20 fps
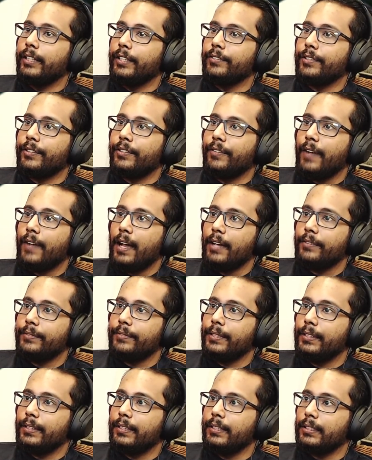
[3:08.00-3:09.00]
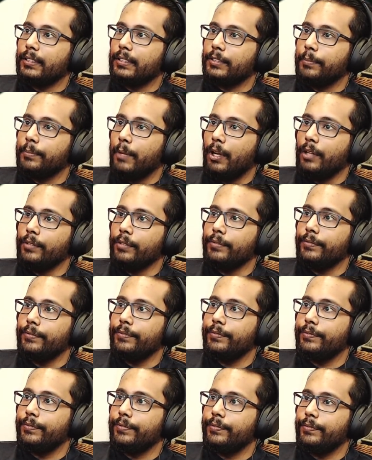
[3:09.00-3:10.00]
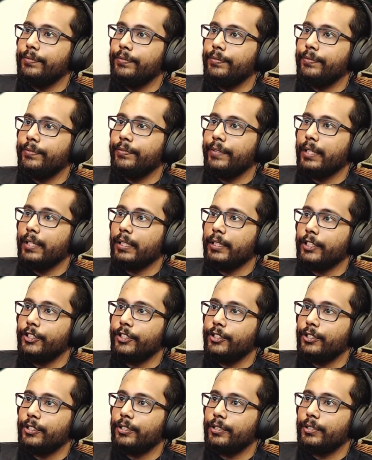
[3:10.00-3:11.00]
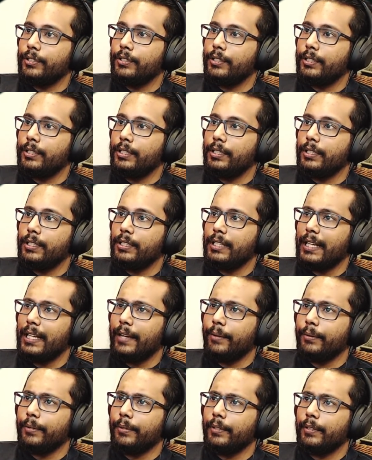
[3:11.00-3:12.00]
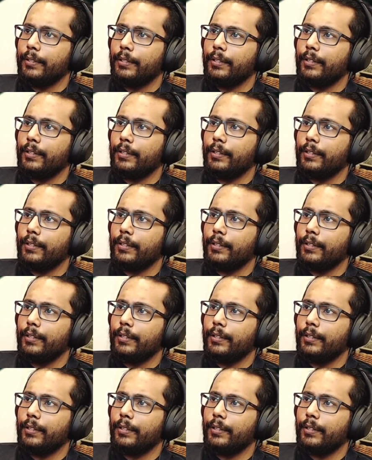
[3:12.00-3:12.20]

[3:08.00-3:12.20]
They've arrived at this small village town.